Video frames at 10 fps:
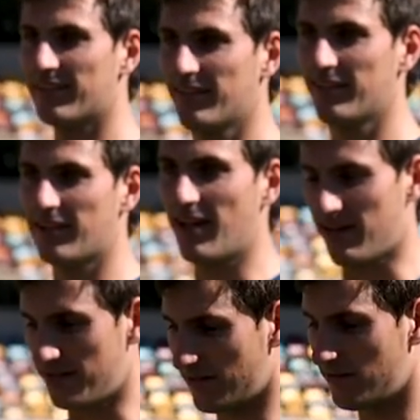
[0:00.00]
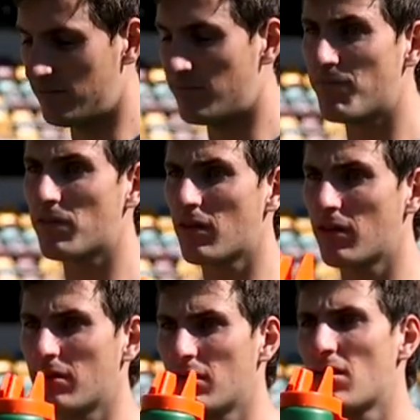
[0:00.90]
best. And whenever we
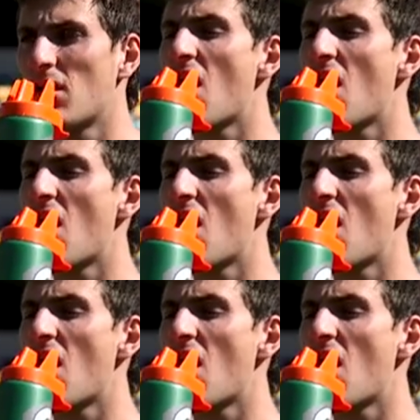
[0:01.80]
do our group